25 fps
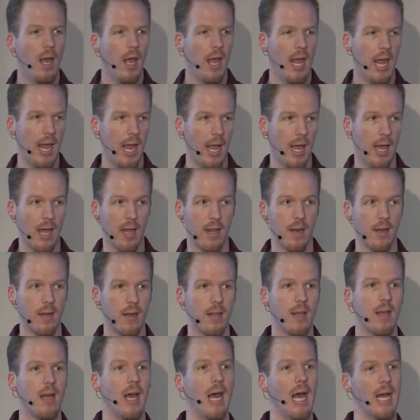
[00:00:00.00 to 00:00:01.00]
And
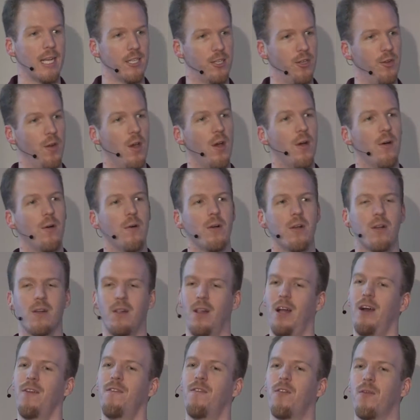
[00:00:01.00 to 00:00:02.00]
as you know,
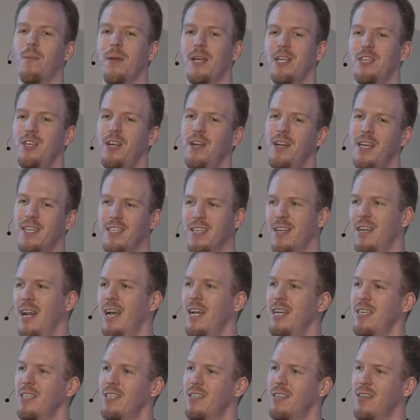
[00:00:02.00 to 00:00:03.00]
CloudFormation is a
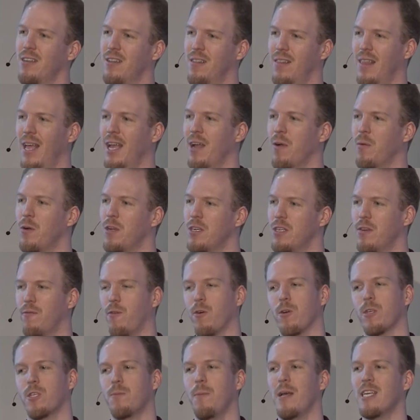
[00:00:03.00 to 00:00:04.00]
nice language
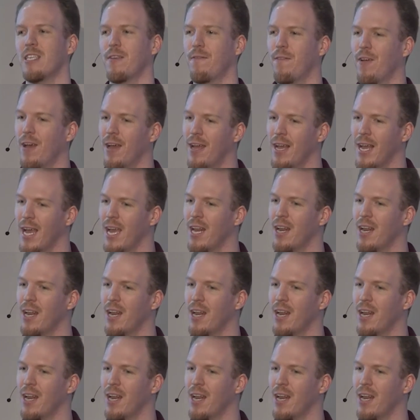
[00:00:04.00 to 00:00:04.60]
for specifying A